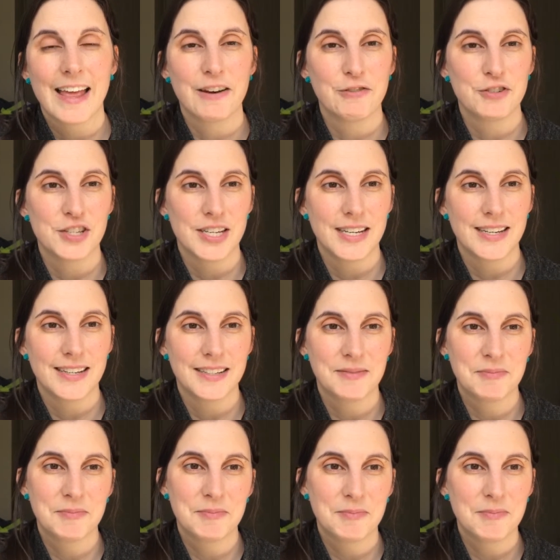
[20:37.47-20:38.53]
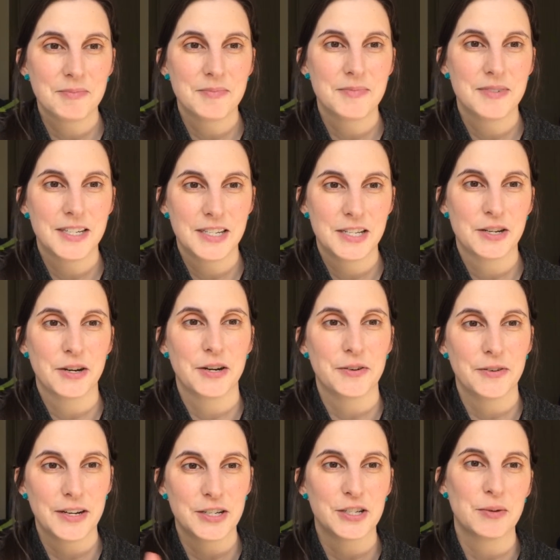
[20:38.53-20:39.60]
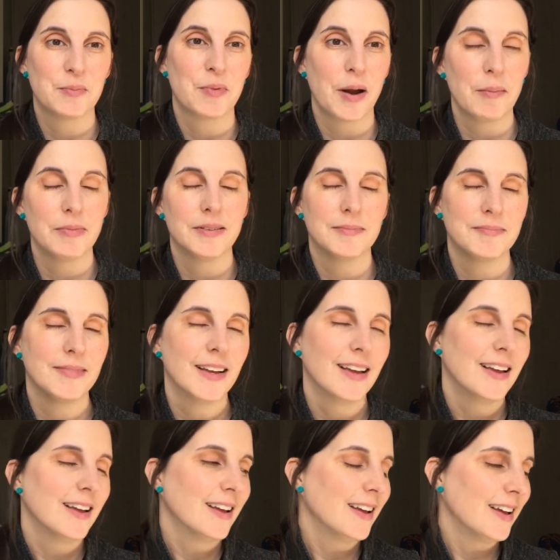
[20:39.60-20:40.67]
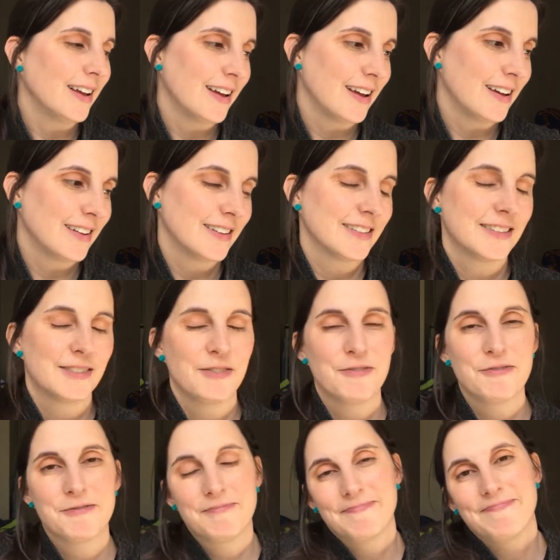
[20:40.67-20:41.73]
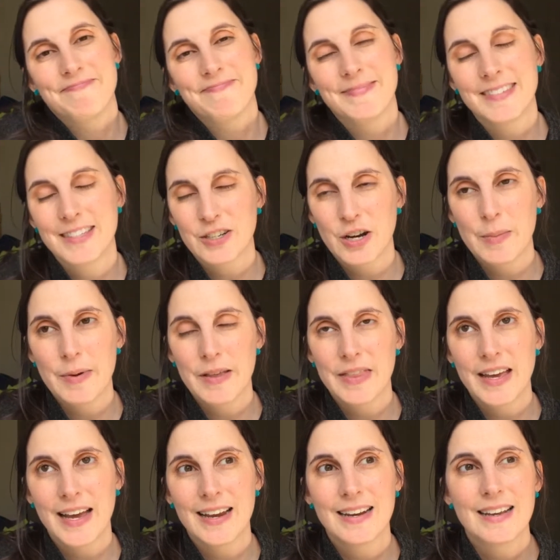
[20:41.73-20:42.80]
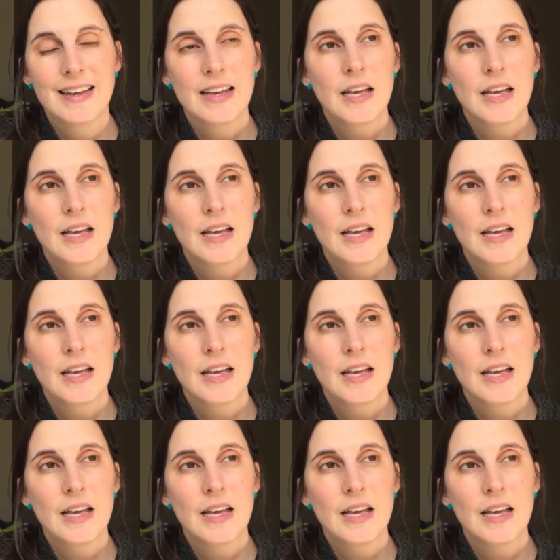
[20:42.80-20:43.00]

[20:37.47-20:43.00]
energy deterioration problem. So sorry about that.